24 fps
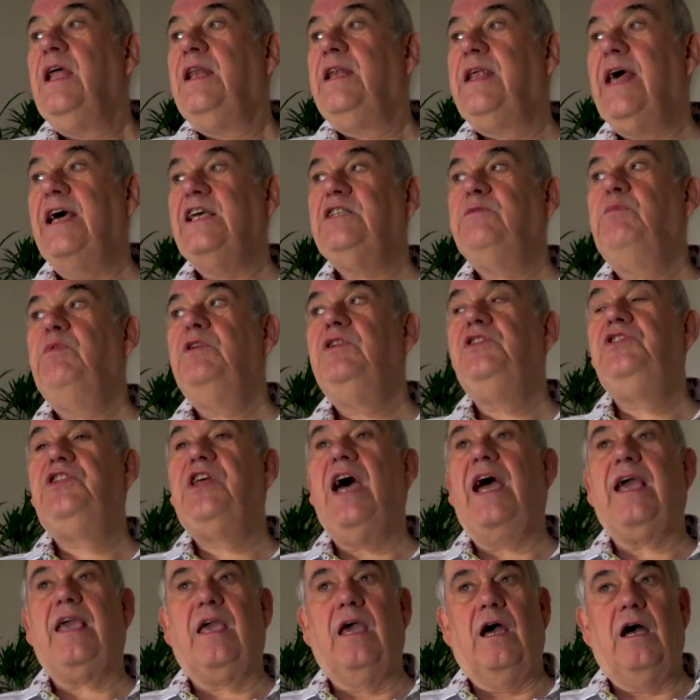Desmond
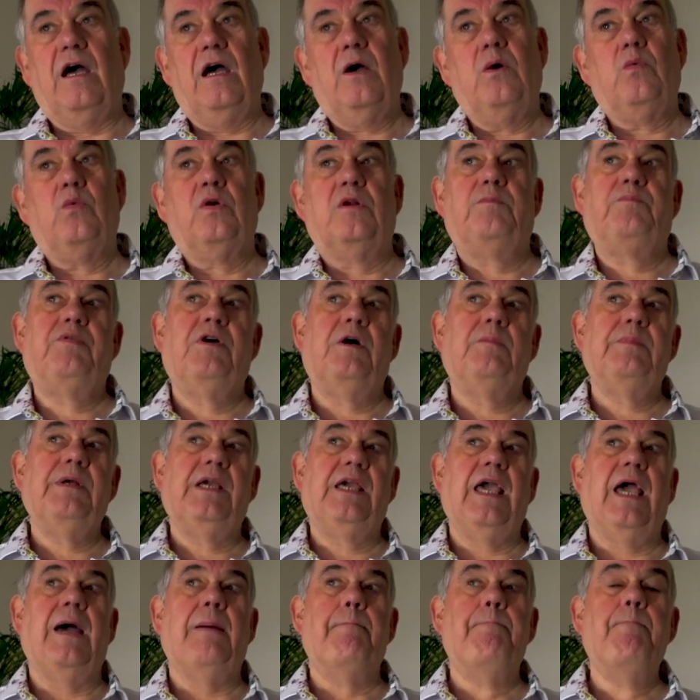Dekker would probably
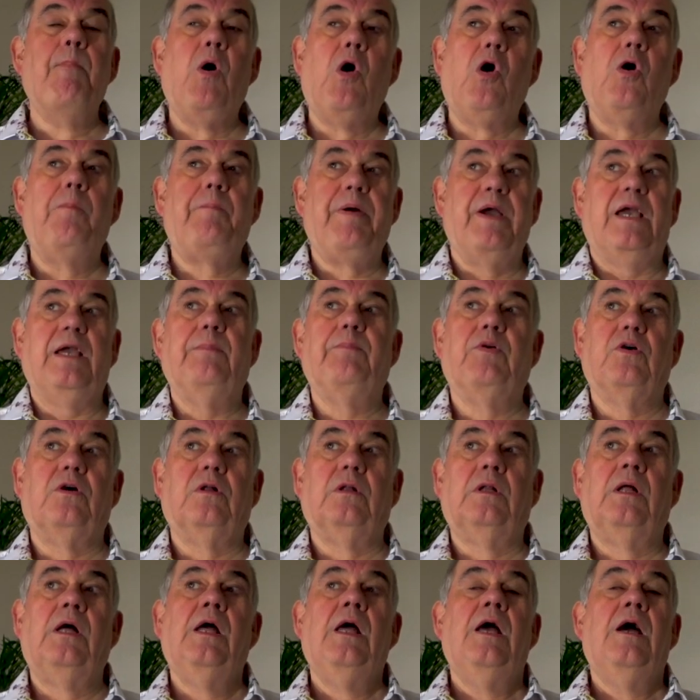get more
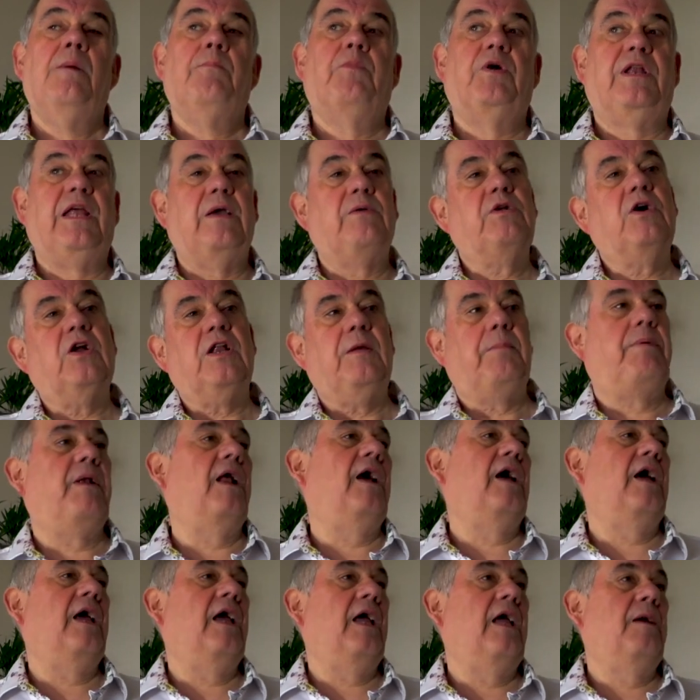people, but he would only
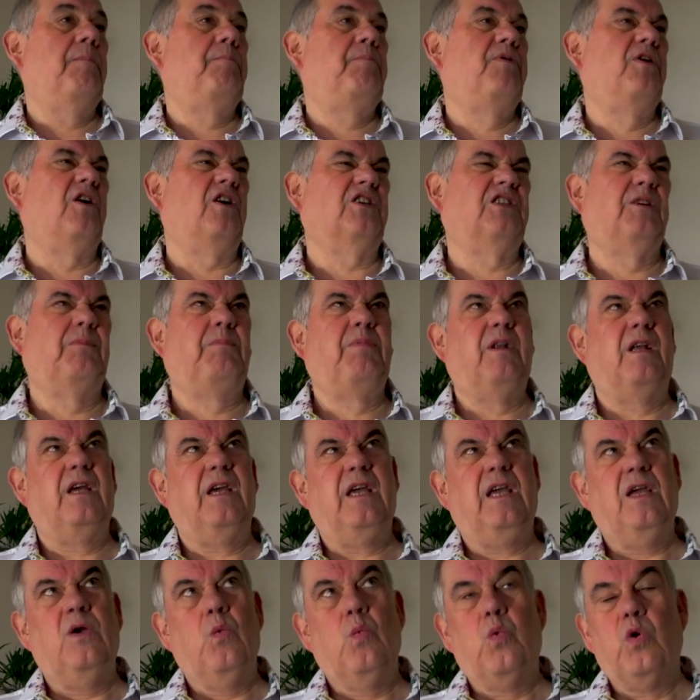play
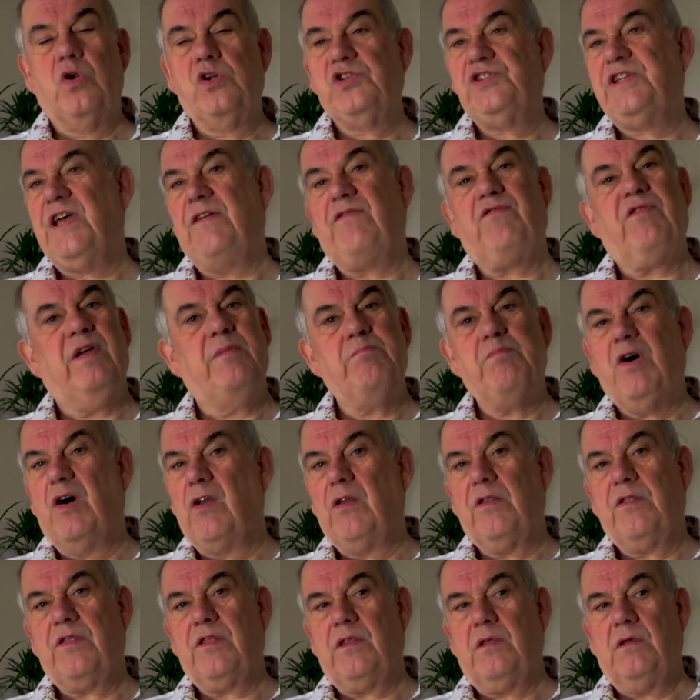possibly once every
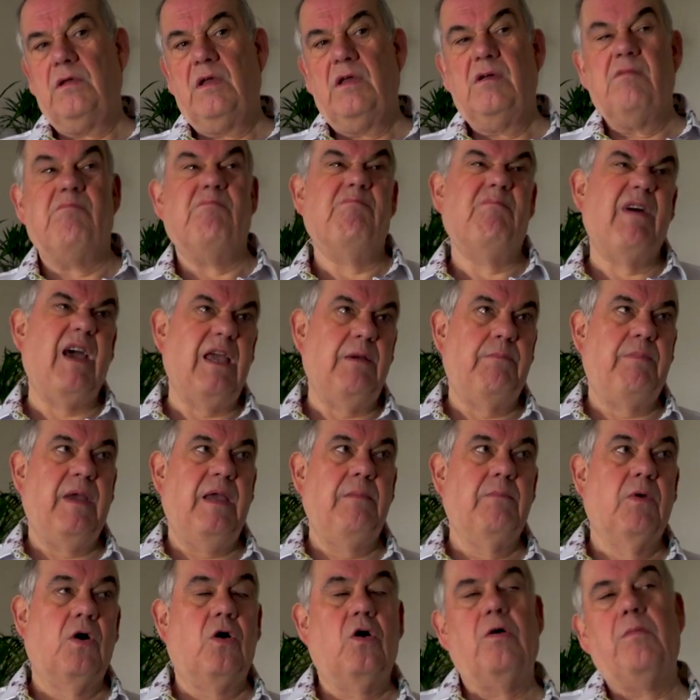month, maybe
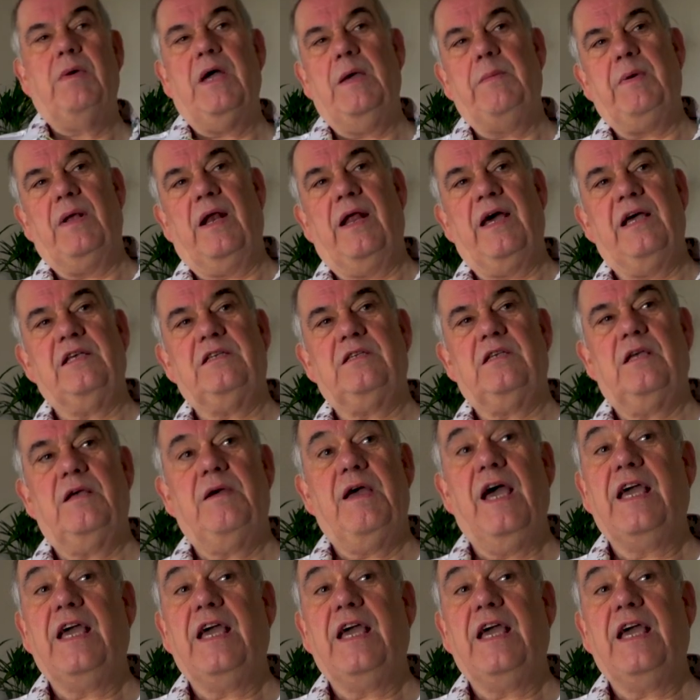more, maybe less.